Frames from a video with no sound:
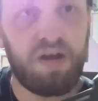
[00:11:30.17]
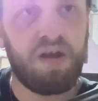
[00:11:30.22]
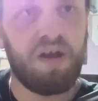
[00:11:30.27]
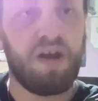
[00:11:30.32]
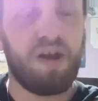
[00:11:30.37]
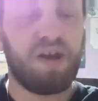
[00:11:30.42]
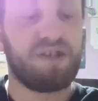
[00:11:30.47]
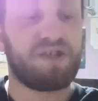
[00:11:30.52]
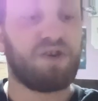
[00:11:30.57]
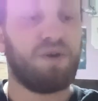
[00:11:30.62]

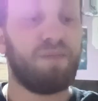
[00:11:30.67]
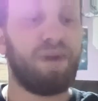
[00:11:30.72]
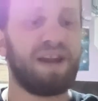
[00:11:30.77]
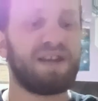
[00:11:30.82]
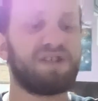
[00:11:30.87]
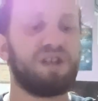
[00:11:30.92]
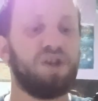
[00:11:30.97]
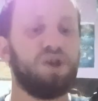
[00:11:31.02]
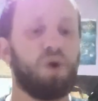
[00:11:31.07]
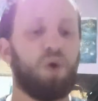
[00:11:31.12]
So it
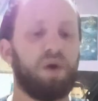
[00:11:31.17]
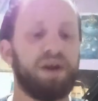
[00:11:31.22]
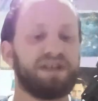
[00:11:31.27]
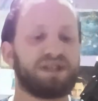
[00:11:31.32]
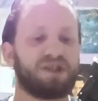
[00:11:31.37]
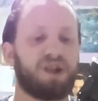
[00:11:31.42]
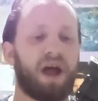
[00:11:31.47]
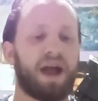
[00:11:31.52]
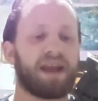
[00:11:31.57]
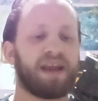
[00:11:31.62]
makes a
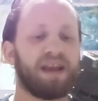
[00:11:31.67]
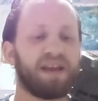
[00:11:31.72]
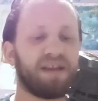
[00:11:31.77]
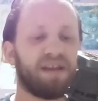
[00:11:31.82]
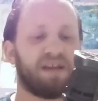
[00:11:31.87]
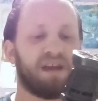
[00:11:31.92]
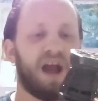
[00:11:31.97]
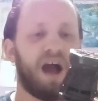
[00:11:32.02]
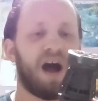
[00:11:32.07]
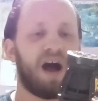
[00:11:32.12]
noise like it
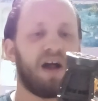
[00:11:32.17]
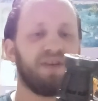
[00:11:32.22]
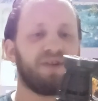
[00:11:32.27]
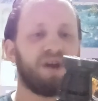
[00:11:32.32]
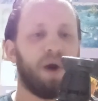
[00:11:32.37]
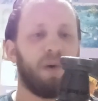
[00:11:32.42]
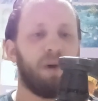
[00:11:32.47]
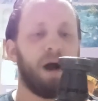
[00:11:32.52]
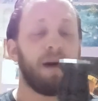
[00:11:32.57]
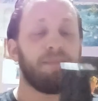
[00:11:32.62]
can't
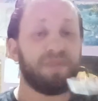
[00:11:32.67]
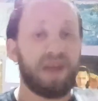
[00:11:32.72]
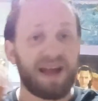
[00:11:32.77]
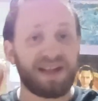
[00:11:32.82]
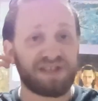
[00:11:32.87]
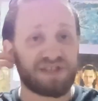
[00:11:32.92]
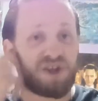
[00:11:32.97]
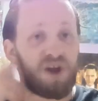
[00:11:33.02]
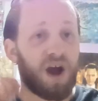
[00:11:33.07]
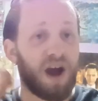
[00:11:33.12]
go up.
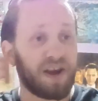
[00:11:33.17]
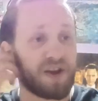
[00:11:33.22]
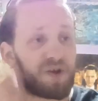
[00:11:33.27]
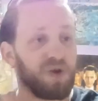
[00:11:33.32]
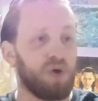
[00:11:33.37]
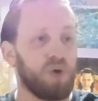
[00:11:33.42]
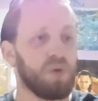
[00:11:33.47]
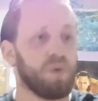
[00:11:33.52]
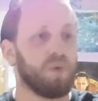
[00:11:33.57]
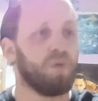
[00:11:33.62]
That's kind of
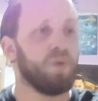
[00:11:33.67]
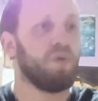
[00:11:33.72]
cool.